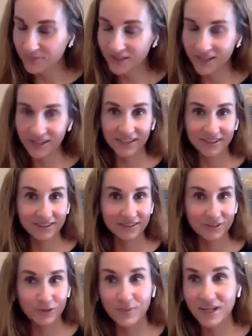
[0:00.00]
You made
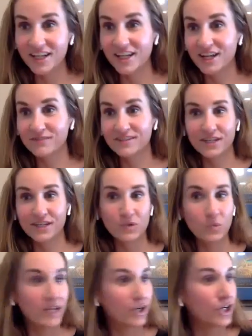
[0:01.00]
it. Every day
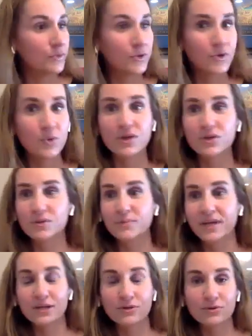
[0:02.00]
you wake up, you know what? You
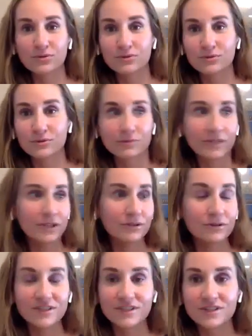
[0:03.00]
made it through
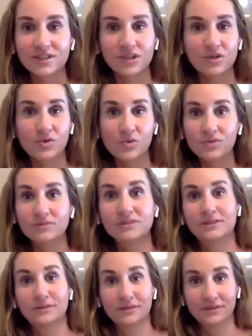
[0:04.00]
yesterday. Cool.
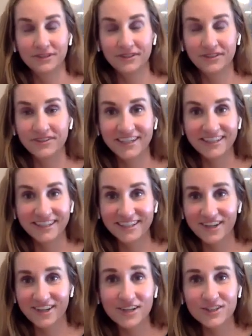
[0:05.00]
You know, like,
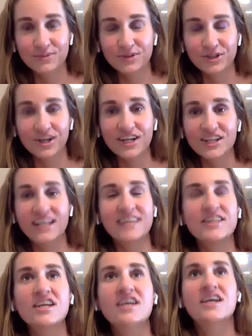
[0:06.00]
that's awesome. Congrats. And
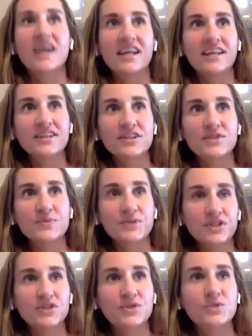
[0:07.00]
I think that's
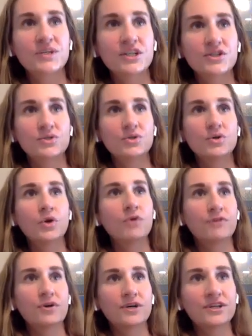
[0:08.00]
one thing too. We get so
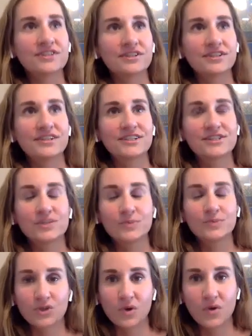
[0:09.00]
focused on the things that
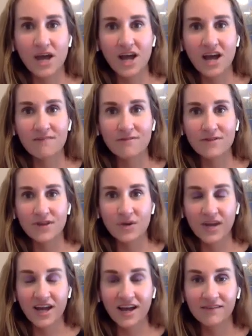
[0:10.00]
we don't have, or
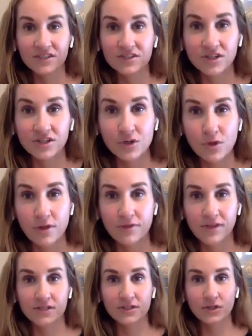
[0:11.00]
that we haven't done, or the
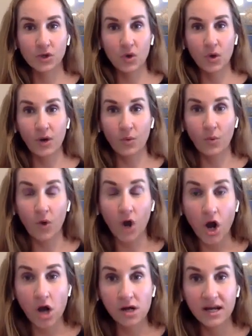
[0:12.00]
things that are going
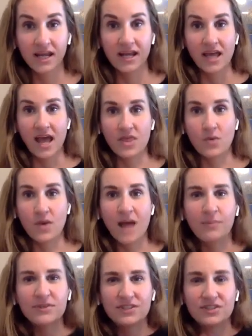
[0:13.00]
wrong. And then what
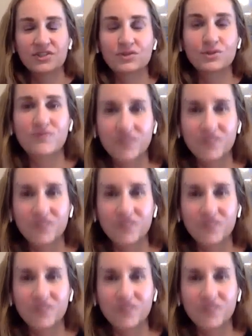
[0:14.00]
happens is those